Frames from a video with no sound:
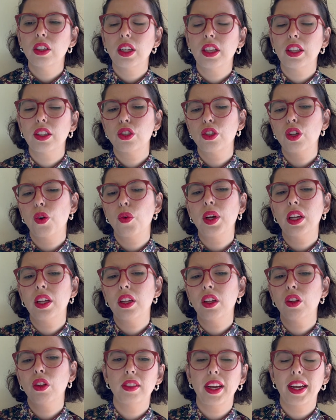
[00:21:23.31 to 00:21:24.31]
like
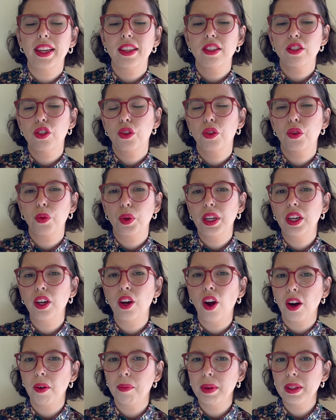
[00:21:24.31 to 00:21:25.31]
sewing I guess 3
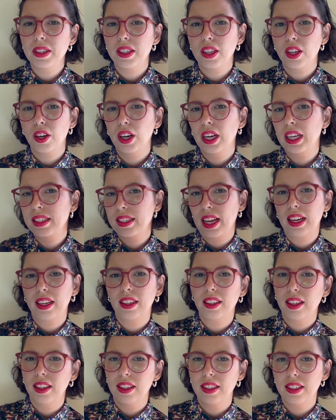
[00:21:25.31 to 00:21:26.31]
garments that are
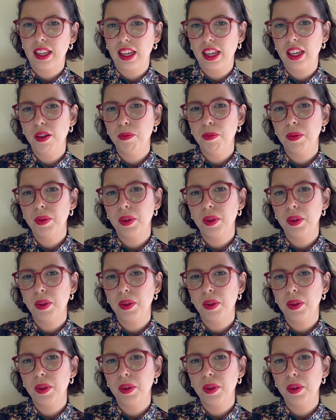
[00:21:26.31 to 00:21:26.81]
exactly the same